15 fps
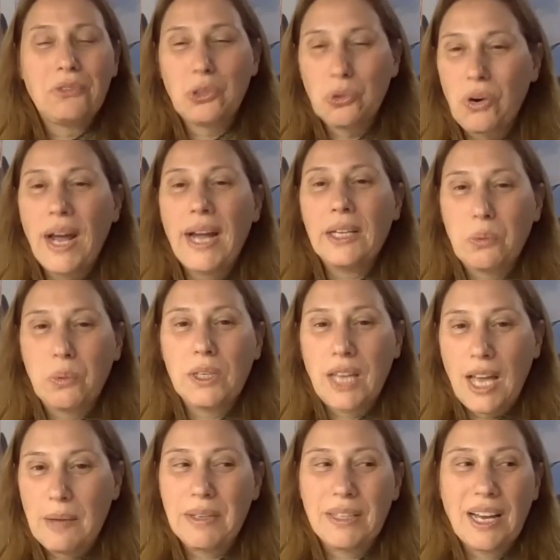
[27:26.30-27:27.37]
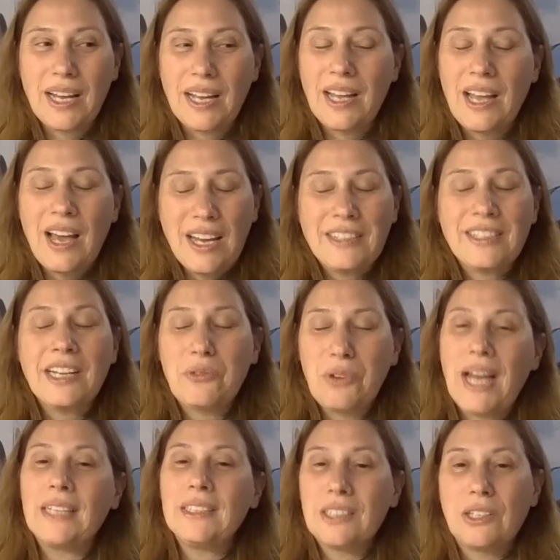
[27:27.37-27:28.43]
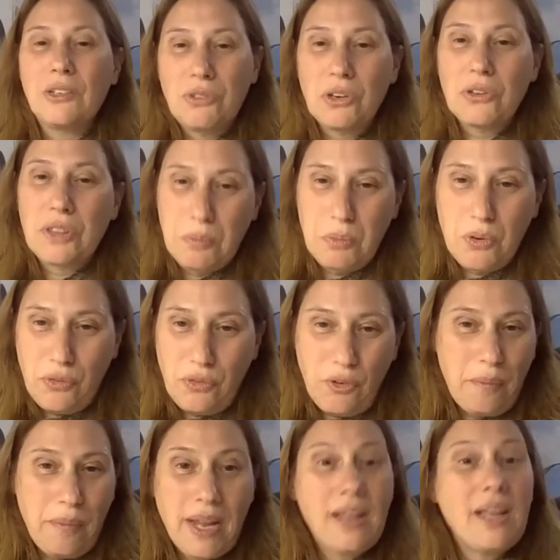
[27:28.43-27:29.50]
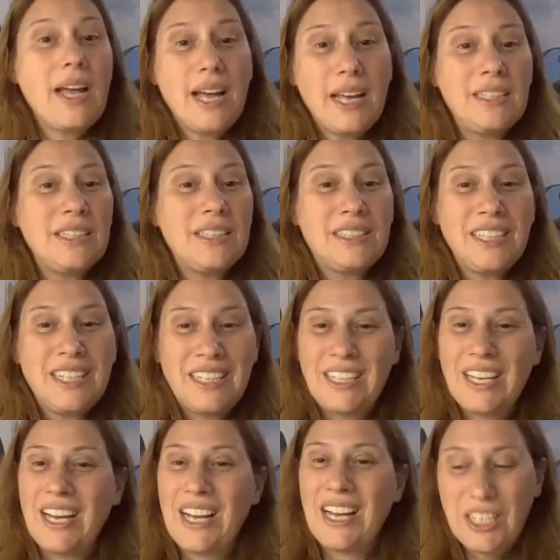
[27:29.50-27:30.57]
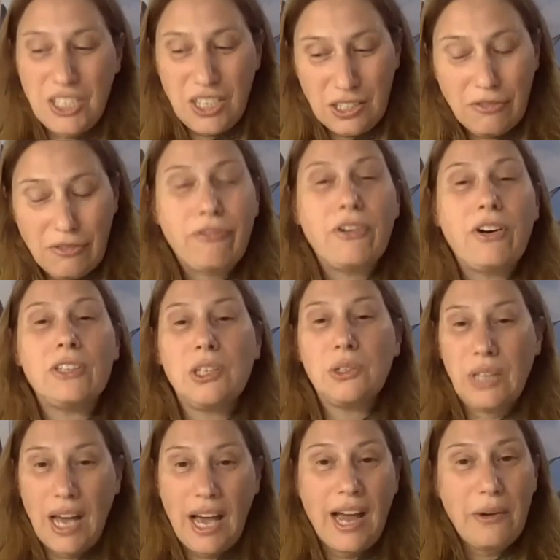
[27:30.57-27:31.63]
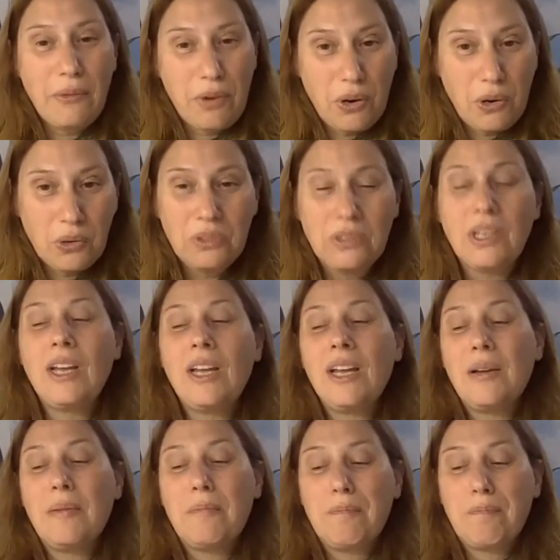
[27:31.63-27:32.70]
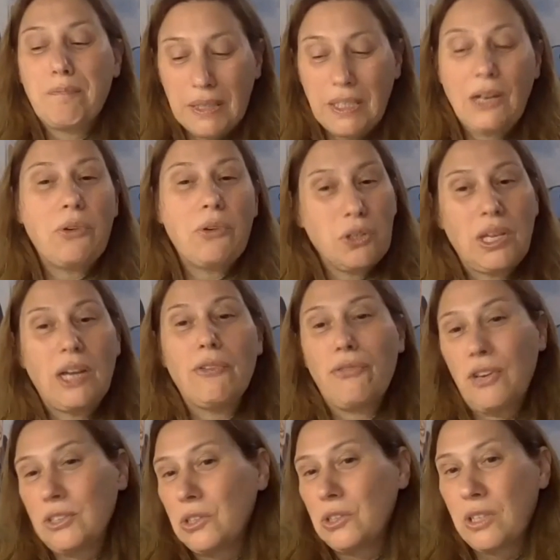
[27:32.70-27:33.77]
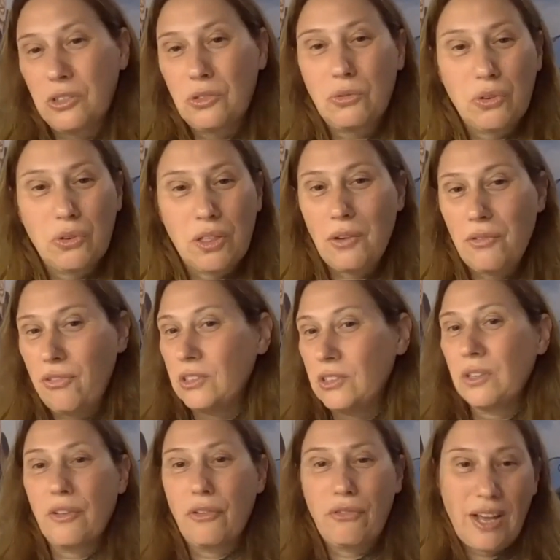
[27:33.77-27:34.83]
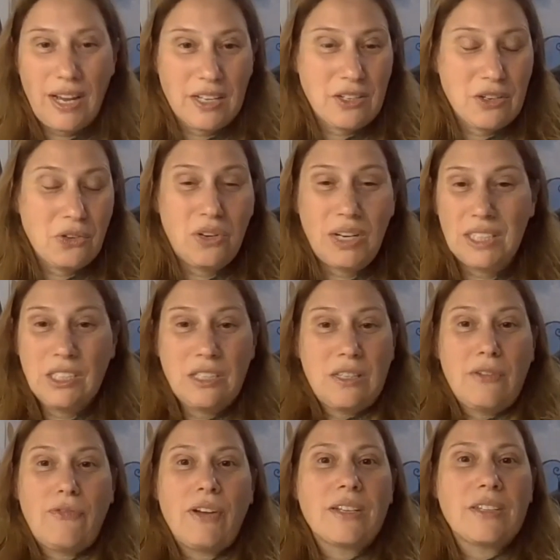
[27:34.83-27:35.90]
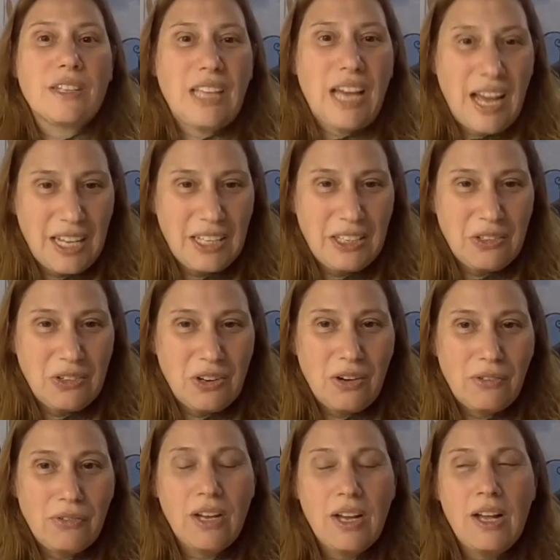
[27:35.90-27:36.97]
to write what happened. I, I said reality wrote the book for me. And it did. I, I just followed, I wrote, but I wrote, I followed the truth. I followed the facts, or it is the fact that I knew of